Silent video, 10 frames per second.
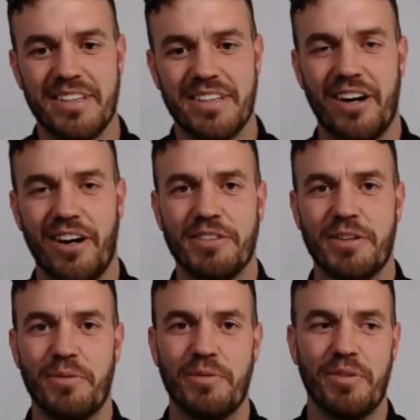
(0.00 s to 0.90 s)

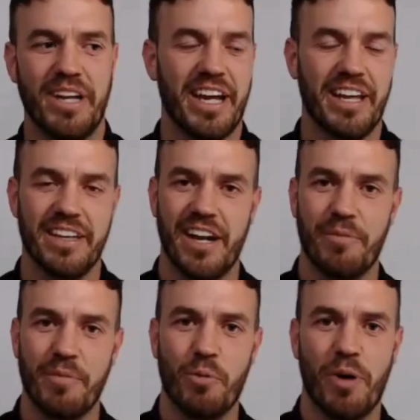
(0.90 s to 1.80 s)
often you hear the
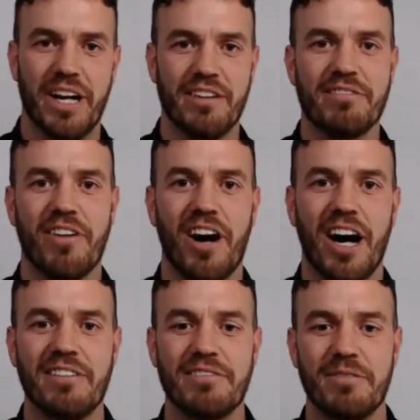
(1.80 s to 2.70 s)
number 1 in
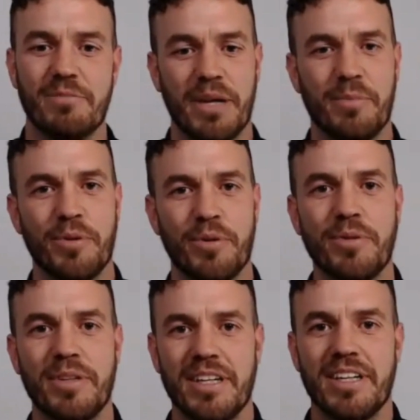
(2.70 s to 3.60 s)
5
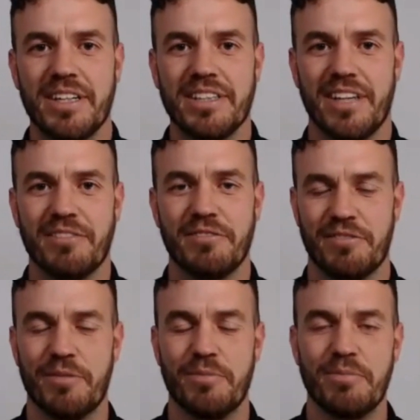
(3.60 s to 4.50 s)
people suffer
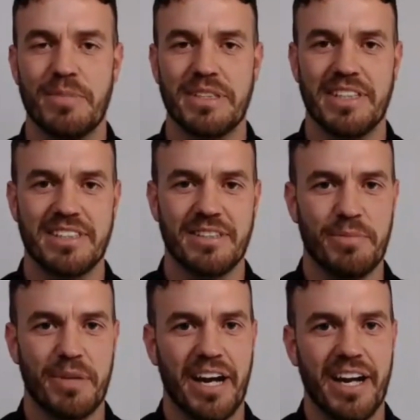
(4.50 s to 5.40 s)
from persistent
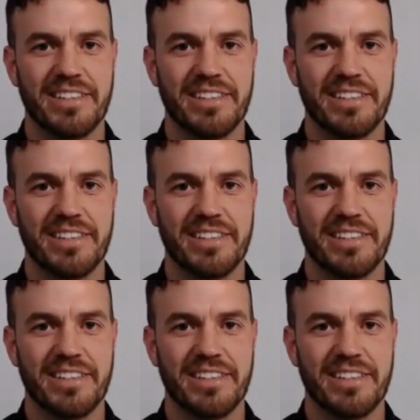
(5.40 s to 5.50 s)
pain.